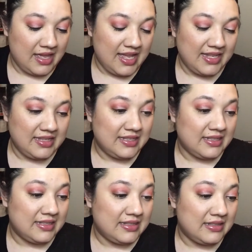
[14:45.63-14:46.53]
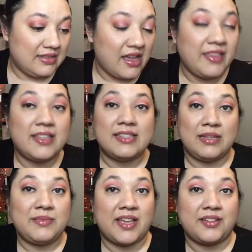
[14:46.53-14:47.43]
It's not the
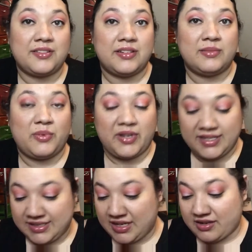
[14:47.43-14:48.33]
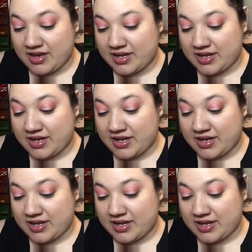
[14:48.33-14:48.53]
same texture as Poise, thank God.